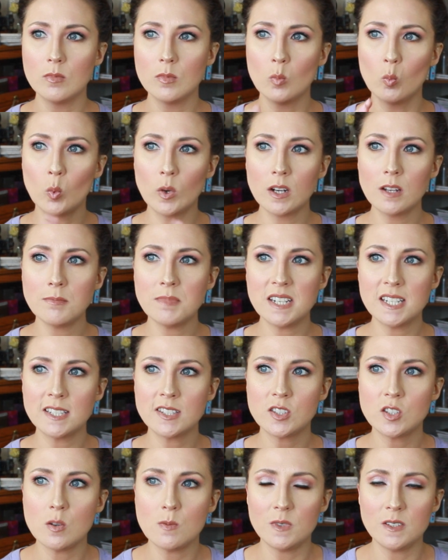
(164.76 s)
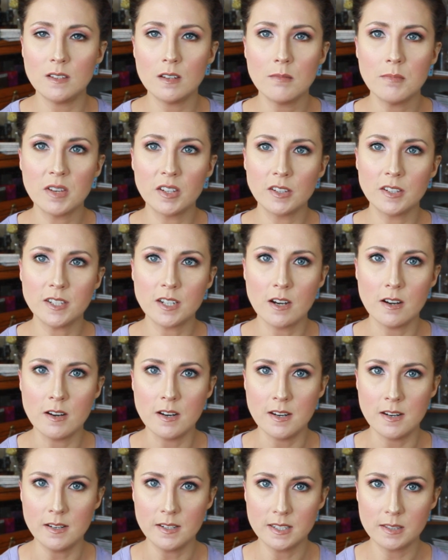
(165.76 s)
what it means to be a
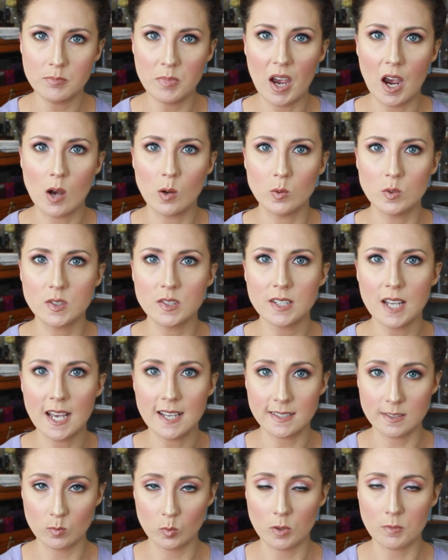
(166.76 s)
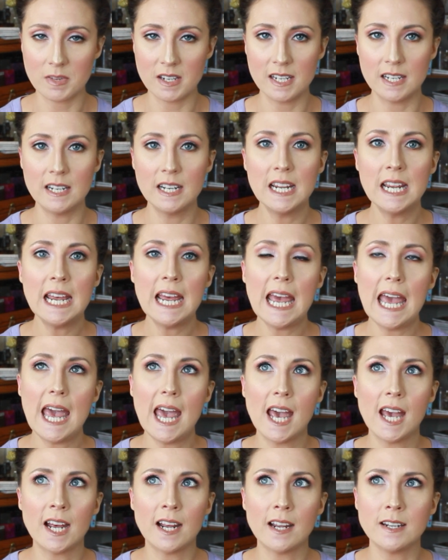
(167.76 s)
military spouse as a woman,
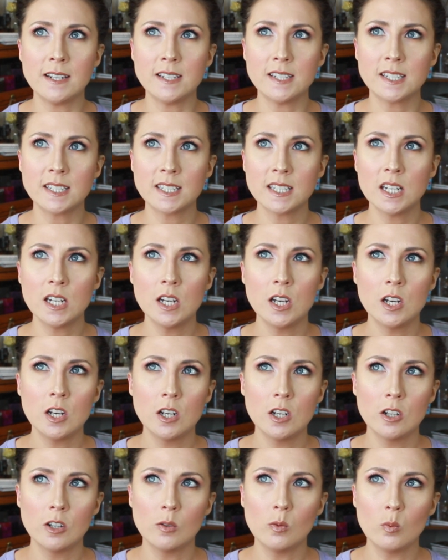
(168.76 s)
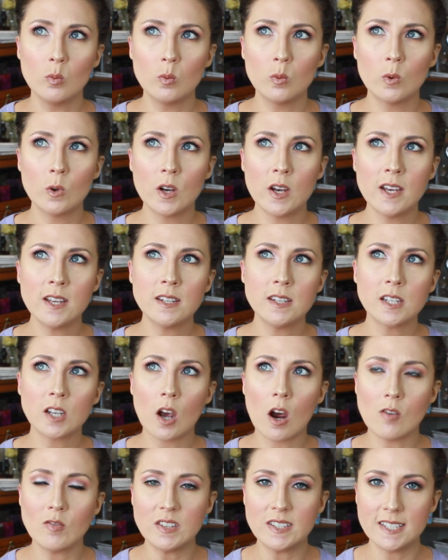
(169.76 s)
and what the
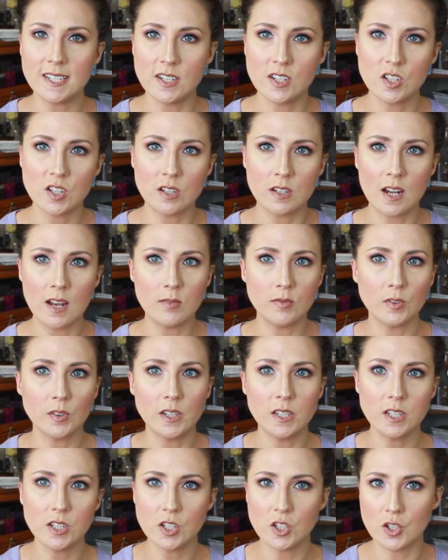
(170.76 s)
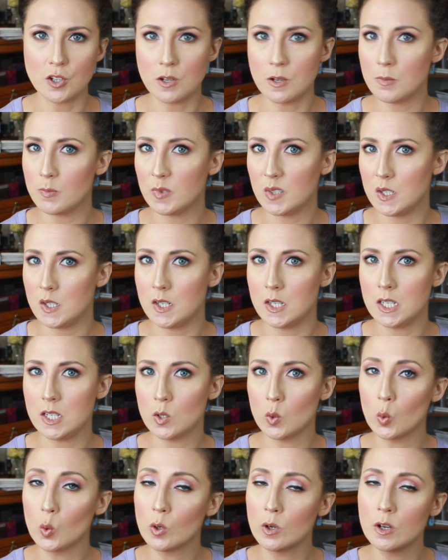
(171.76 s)
conversation I feel like should be,
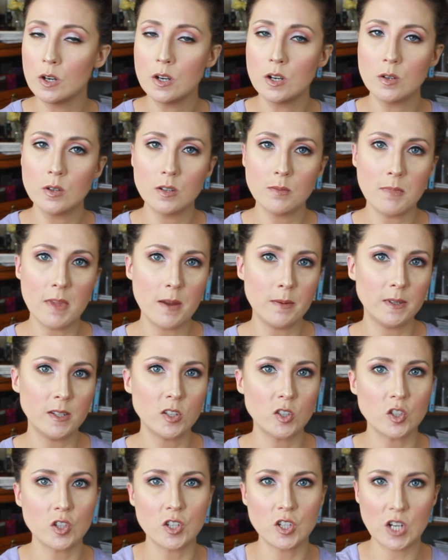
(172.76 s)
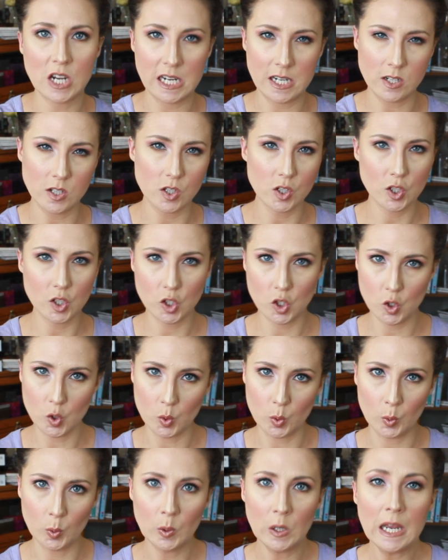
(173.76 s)
or maybe should change
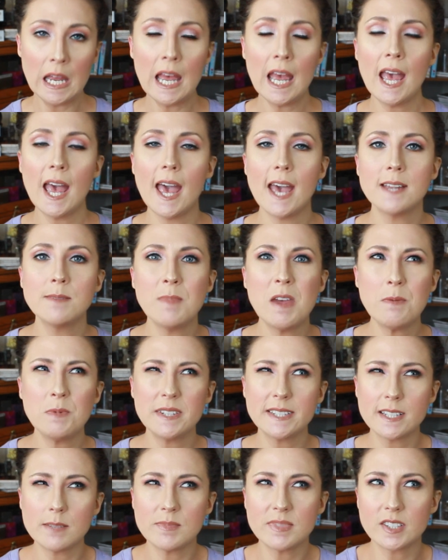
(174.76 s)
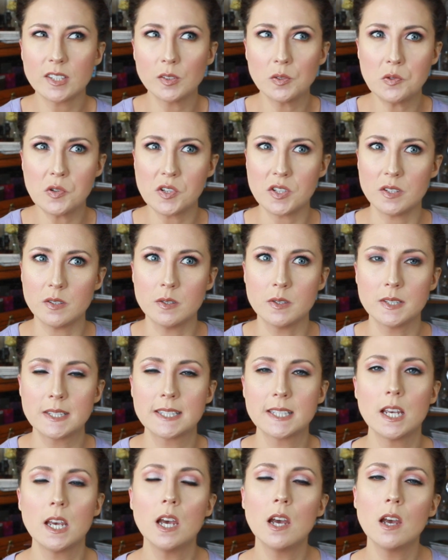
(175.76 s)
to, and maybe some
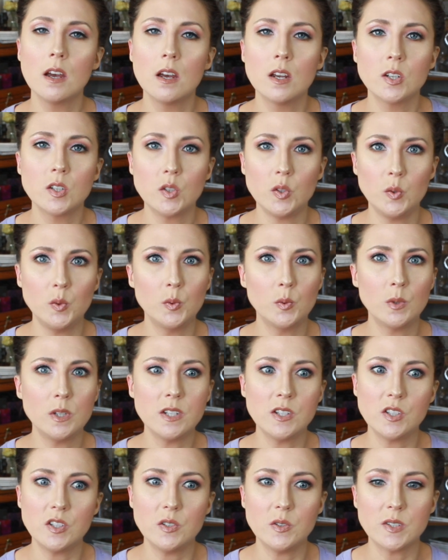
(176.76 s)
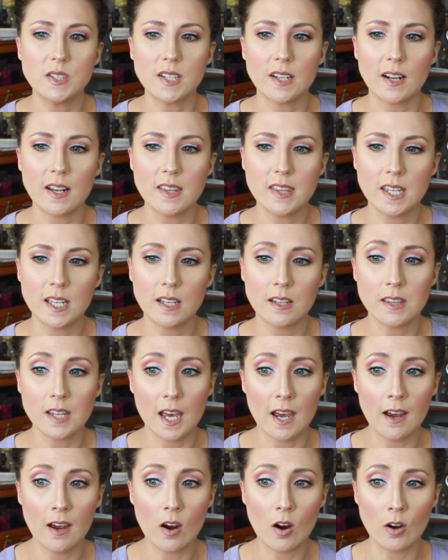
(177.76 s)
solutions to issues that I think
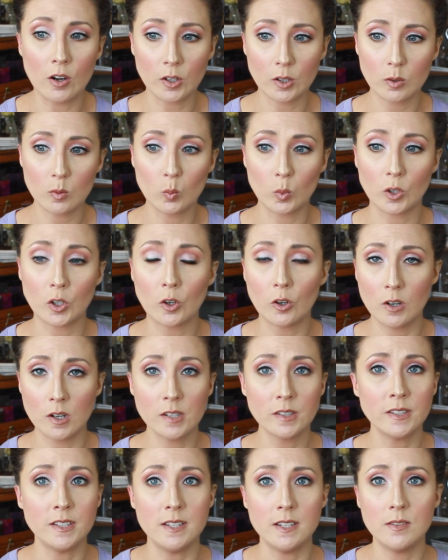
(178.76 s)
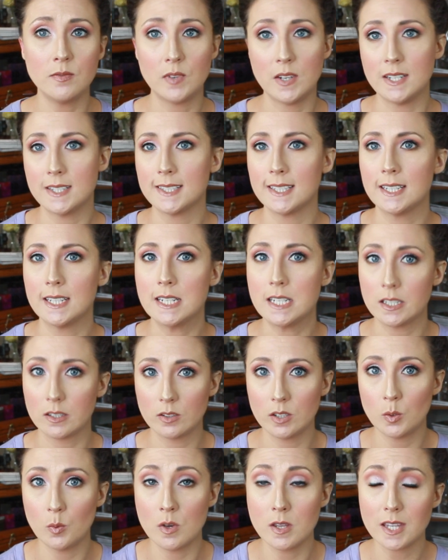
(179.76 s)
that we're currently facing and
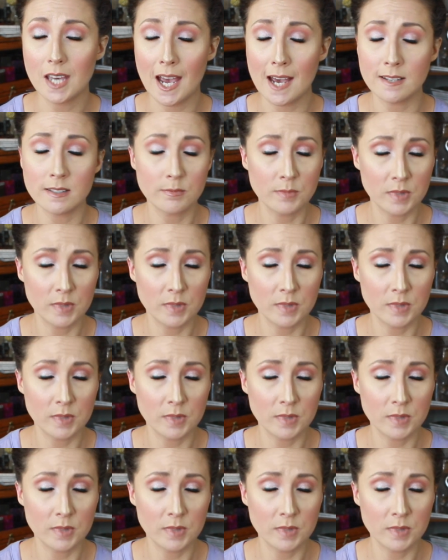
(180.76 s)
dealing with as